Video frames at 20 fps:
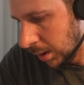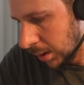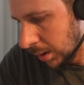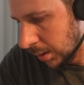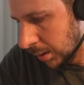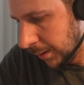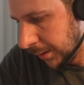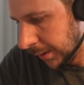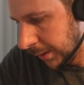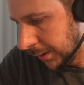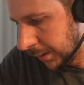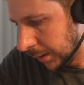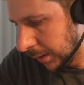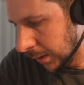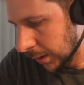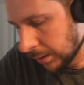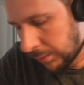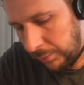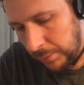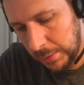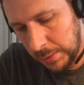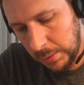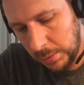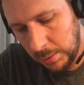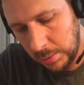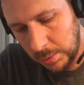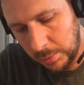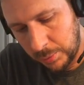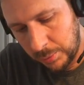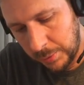Then I
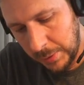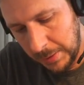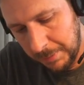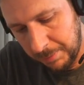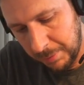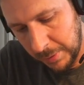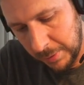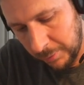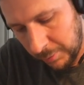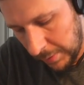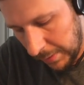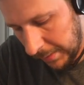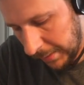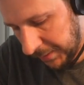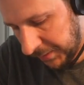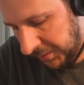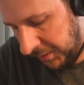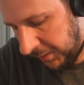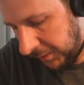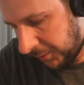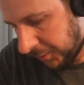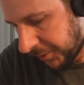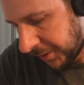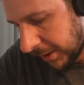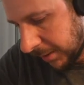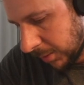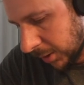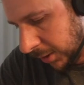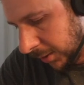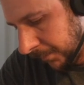will Reap with
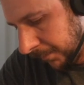Cexotaba.